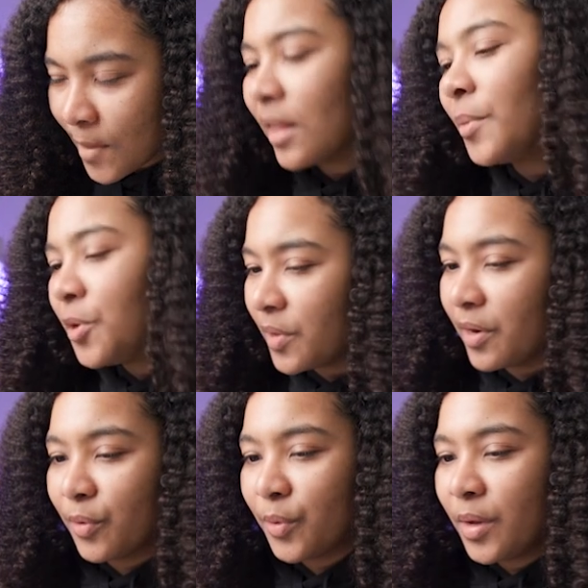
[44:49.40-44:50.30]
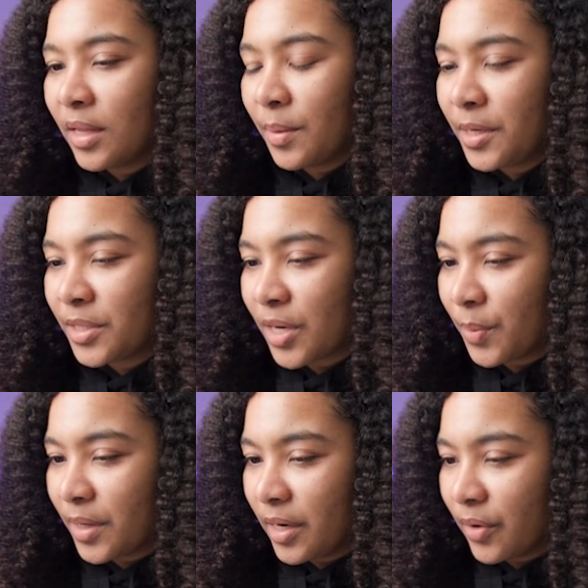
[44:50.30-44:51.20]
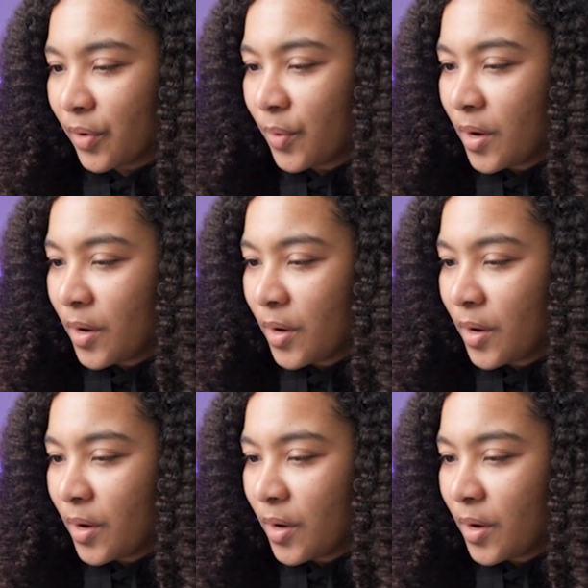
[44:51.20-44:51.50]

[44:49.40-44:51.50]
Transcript: Let me do the hero. Let me start with the hero.